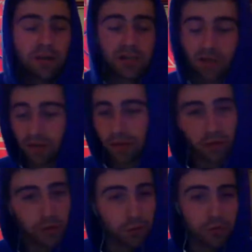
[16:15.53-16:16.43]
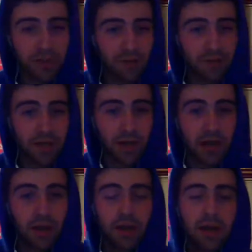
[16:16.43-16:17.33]
seeing that they're going to lose David De
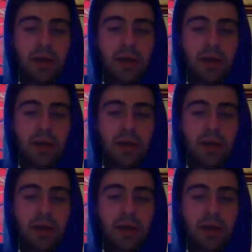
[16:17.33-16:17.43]
Gea.